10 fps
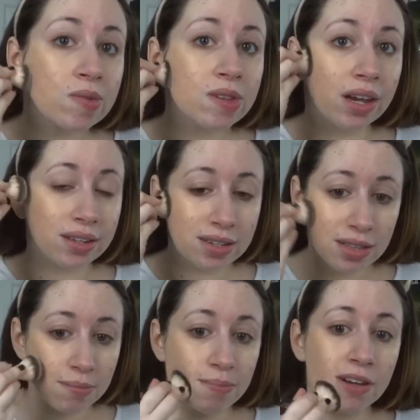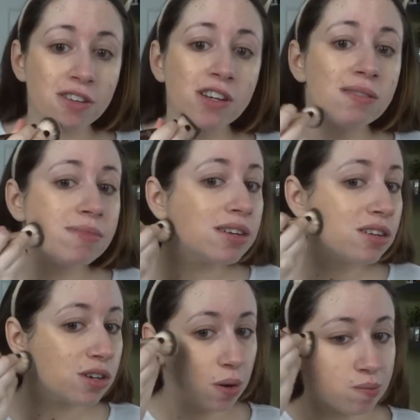Yeah, it's not the best shade
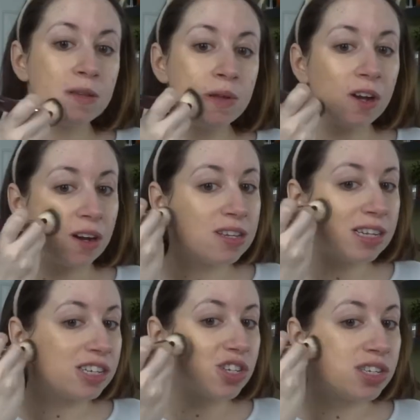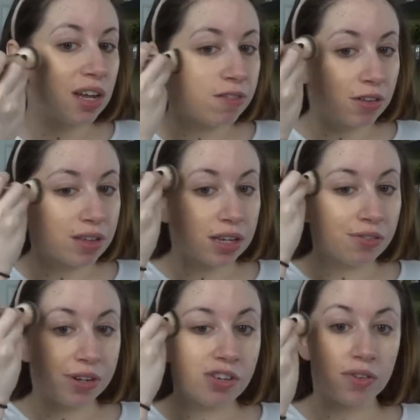match. To be honest, I just never think to
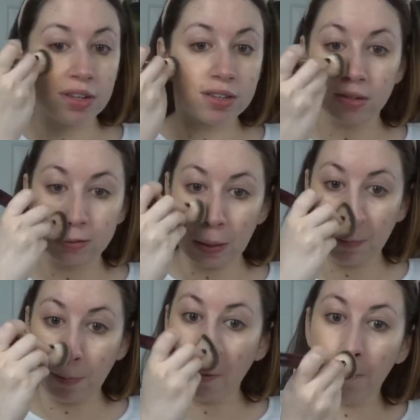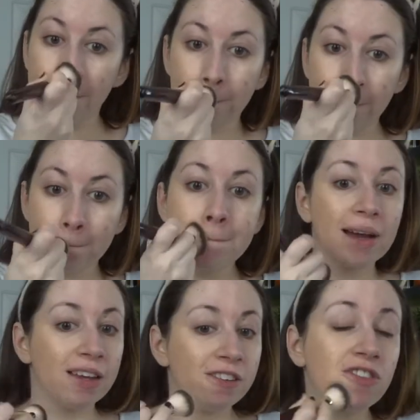reach for this little sample. I
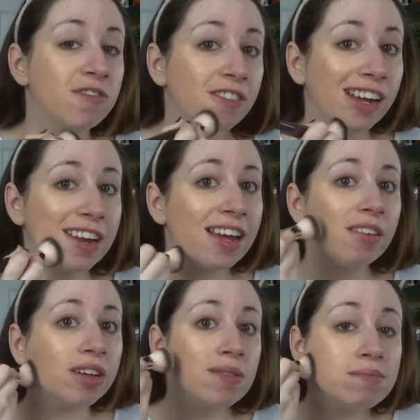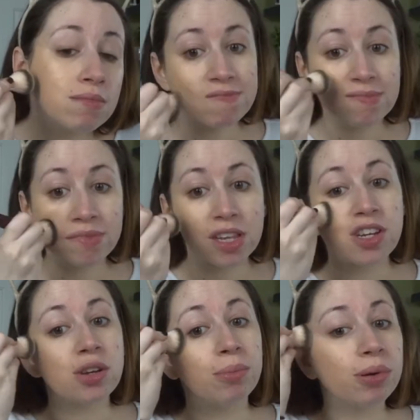usually forget I have it. I
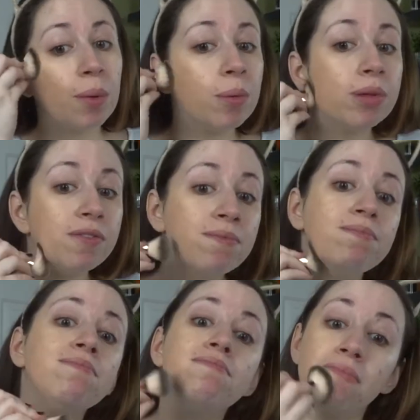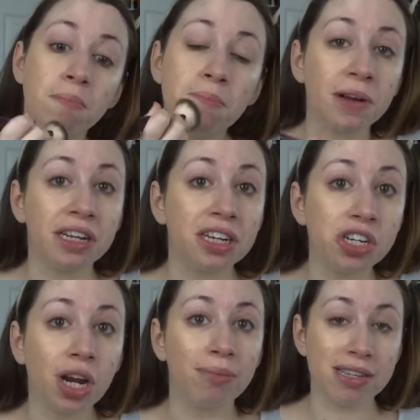should probably put it in a
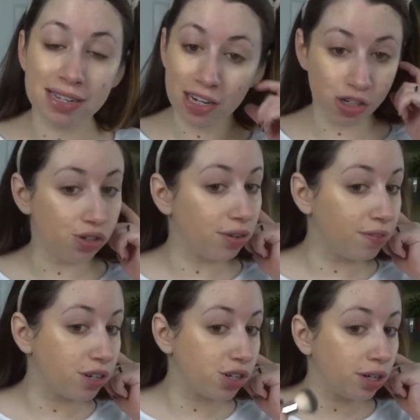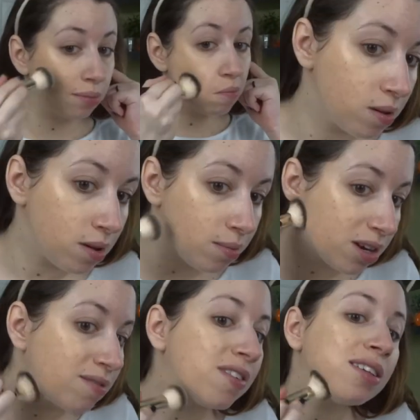shop my stash and try to finish it up. I
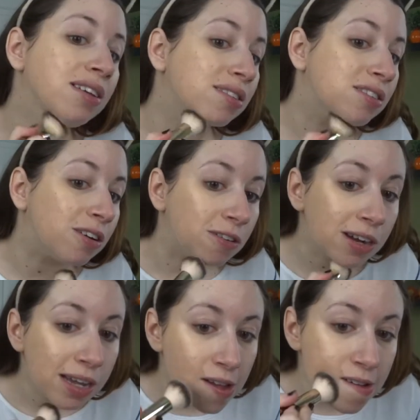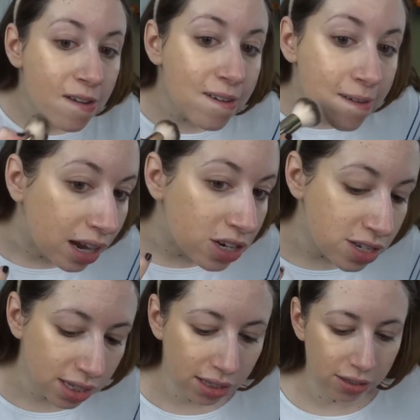mean, I feel like it looks okay. I just
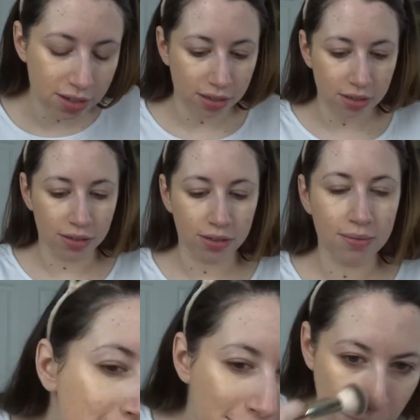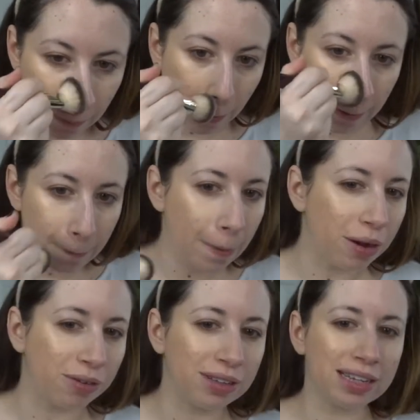think it looks a little, I don't
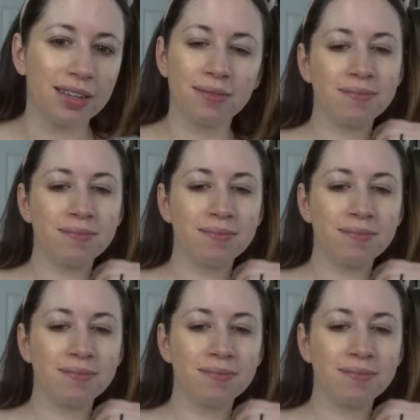know, like,